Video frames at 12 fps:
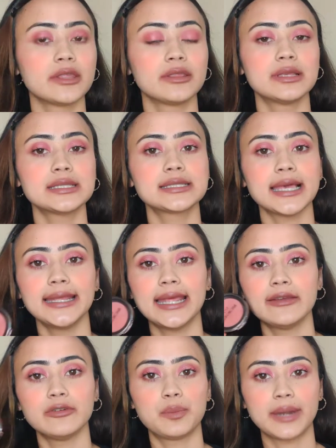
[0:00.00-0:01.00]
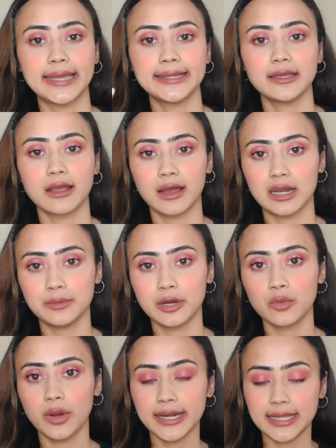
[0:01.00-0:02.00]
this side I have applied the Colorbar
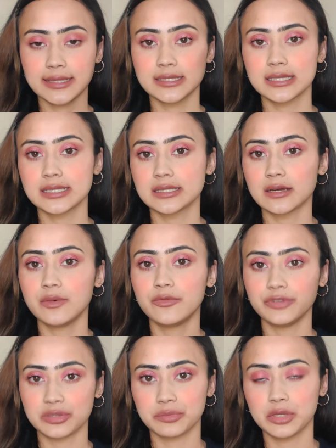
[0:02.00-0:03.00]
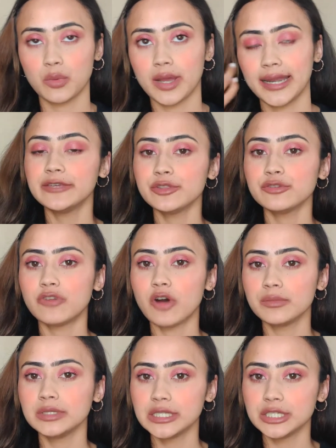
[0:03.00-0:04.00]
one, and this is the Fit Me one. Even the
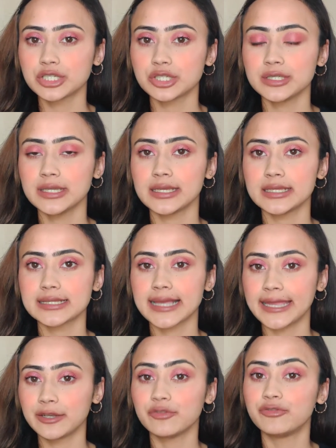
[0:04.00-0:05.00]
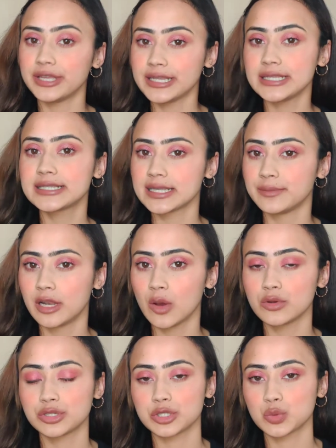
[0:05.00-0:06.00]
formulation is kind of very similar,
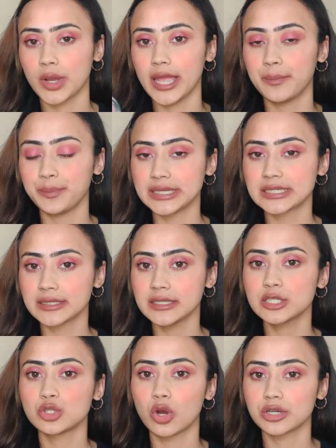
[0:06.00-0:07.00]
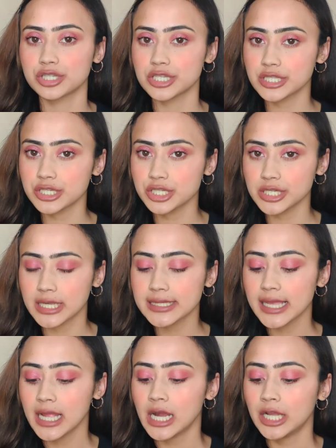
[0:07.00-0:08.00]
which is why I picked this, not just the shades.
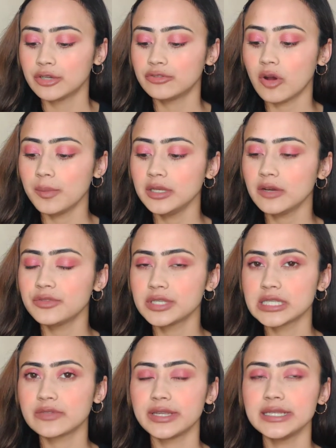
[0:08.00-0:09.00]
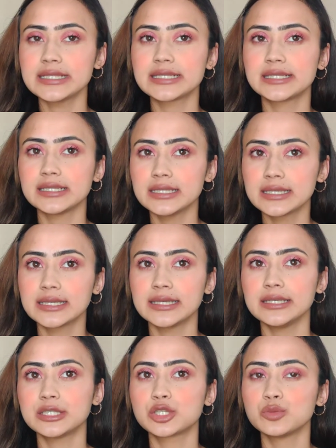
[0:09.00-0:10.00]
The formula of this is very
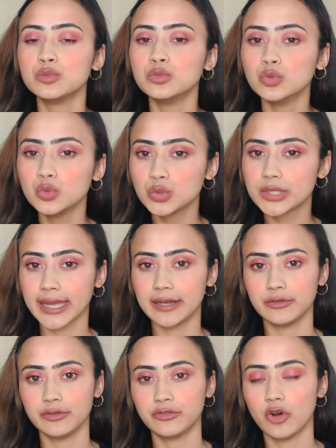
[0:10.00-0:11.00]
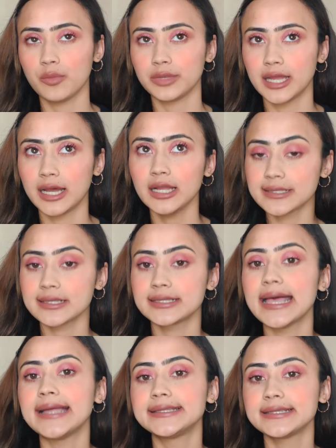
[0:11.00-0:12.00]
silky smooth kind of a formula. It's a
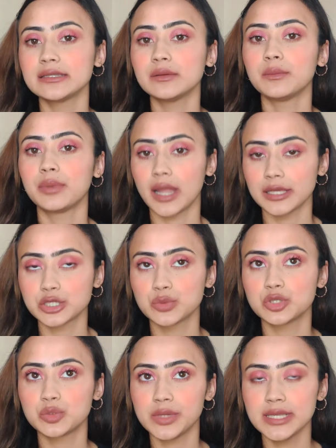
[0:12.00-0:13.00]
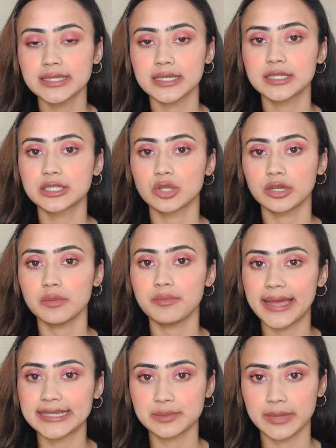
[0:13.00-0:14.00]
satin blush, which means it's not a
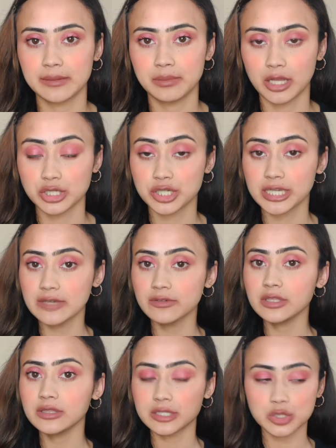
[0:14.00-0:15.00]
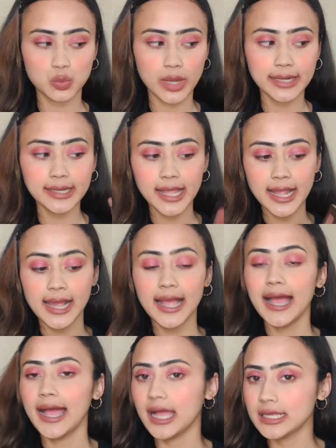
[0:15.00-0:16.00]
matte blush. Even this one
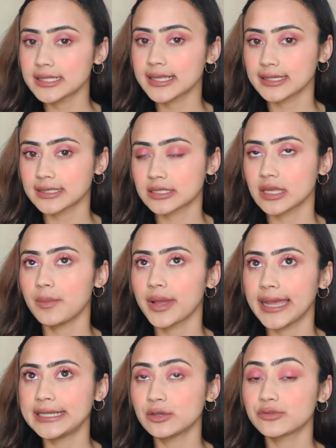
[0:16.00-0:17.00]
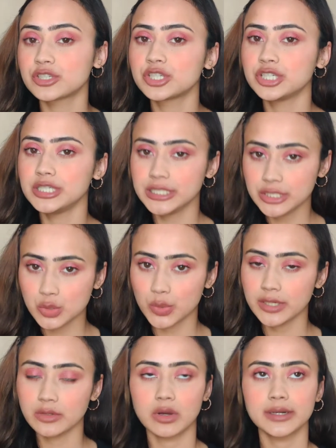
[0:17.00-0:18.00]
has some kind of sheen to
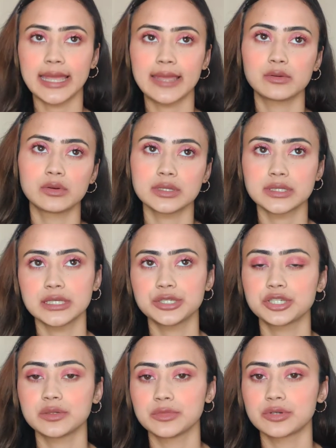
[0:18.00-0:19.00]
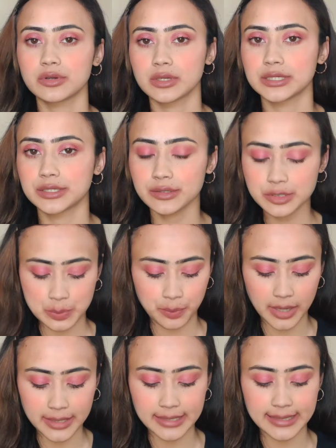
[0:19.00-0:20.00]
it, I would not say shimmer or glitters,
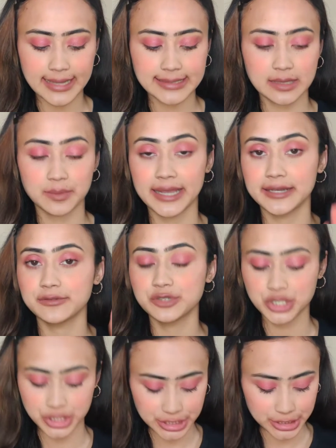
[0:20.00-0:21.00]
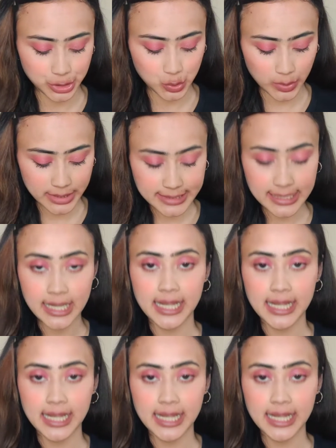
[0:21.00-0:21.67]
but it has some kind of sheen to it.